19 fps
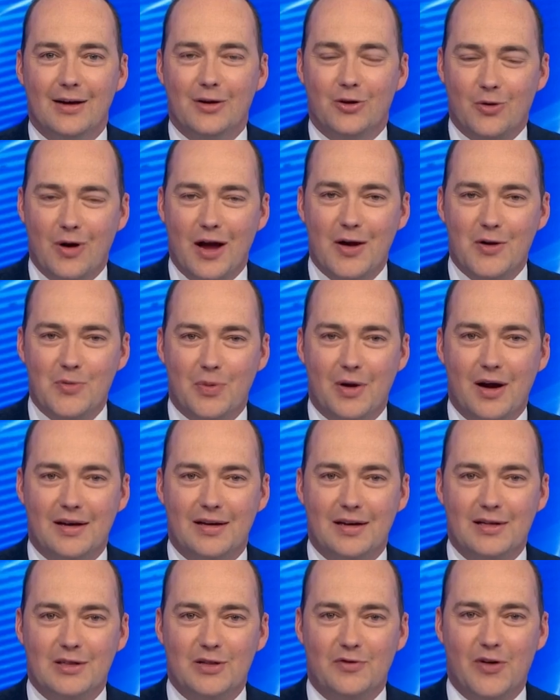A
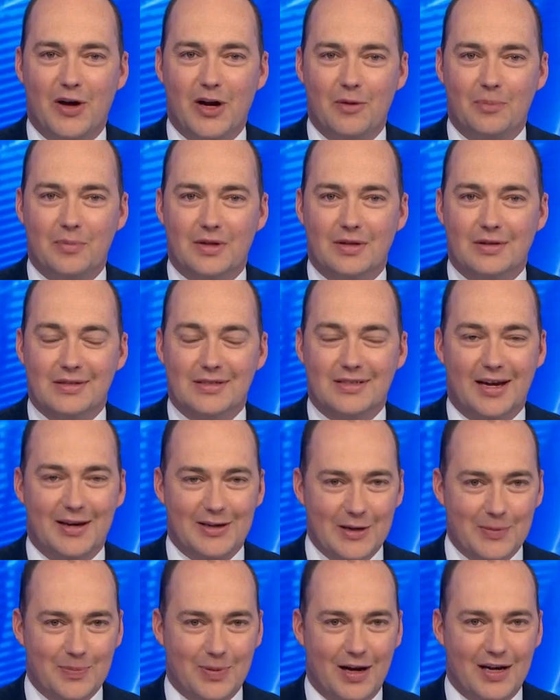groundbreaking development is
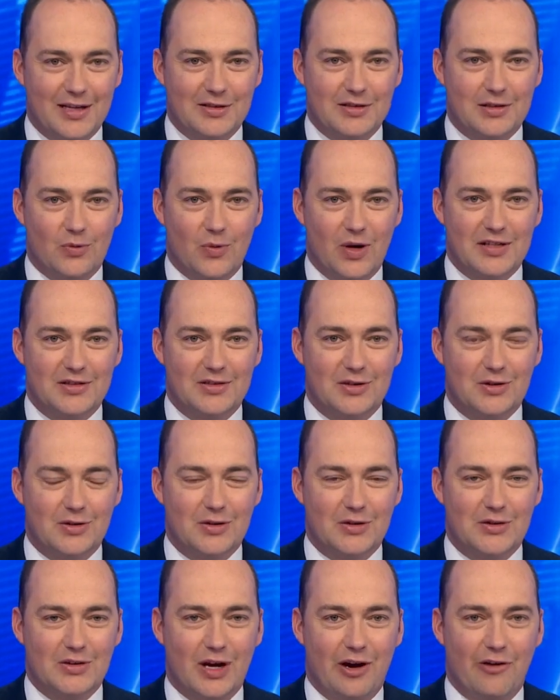taking place in Western
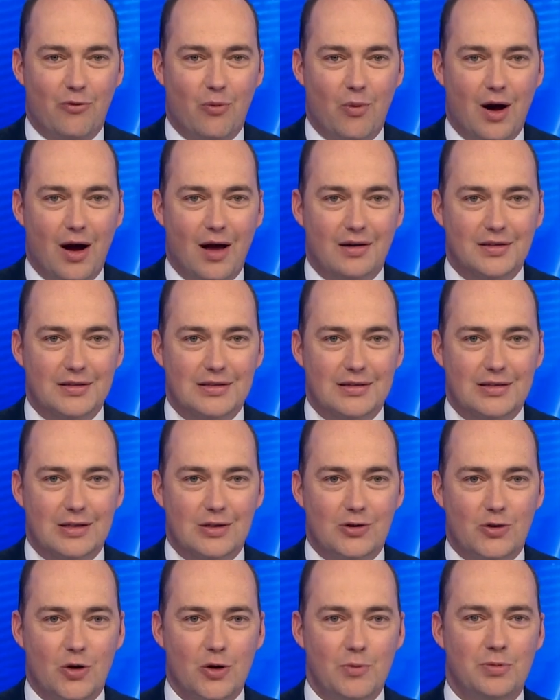New South Wales
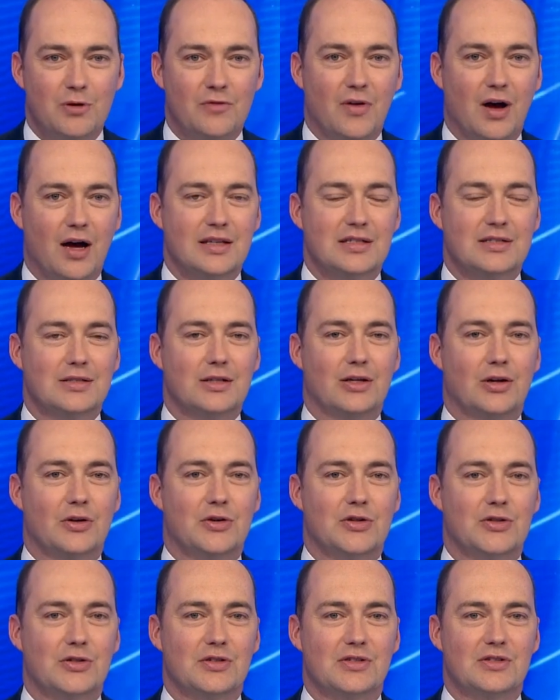that could provide
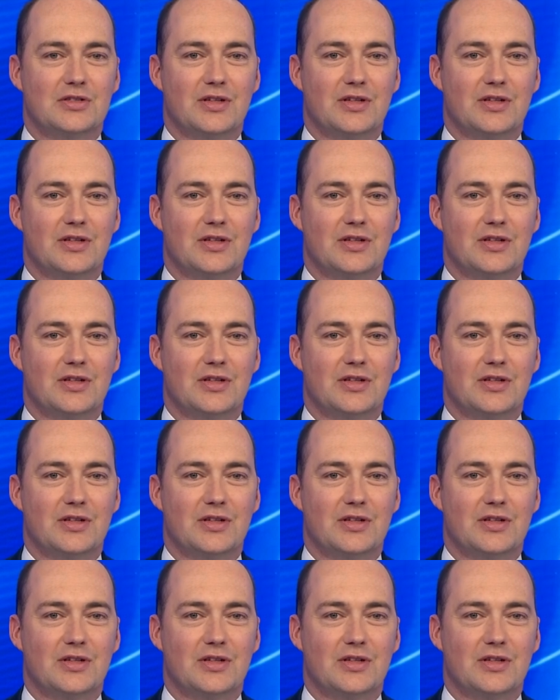solutions